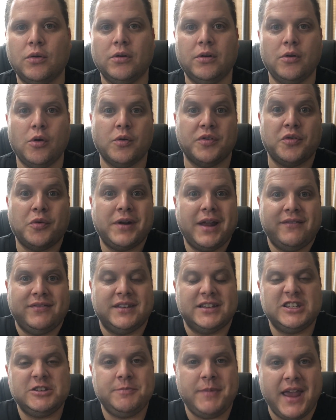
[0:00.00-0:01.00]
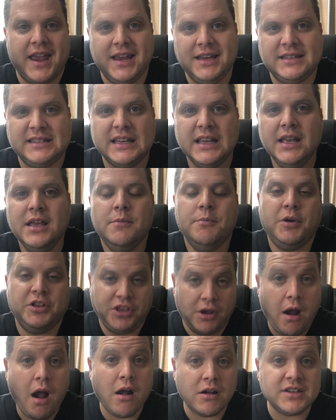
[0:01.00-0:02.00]
or, or don't have the space, but
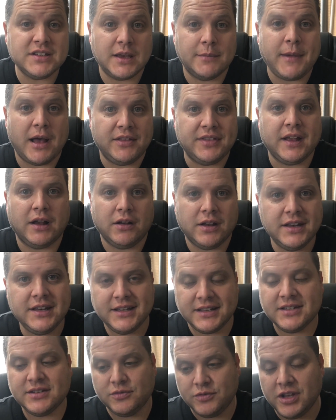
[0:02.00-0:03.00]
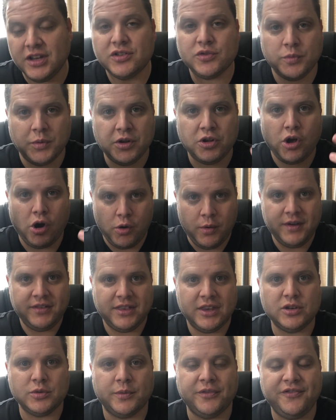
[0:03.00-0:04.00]
there are some out there, and this this will go
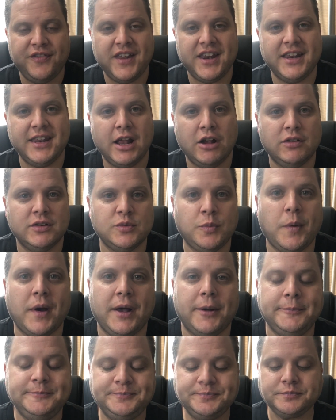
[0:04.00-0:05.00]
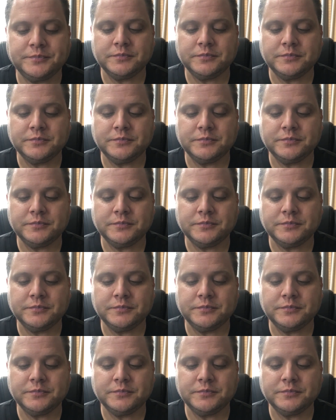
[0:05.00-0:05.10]
this will fit in there as well.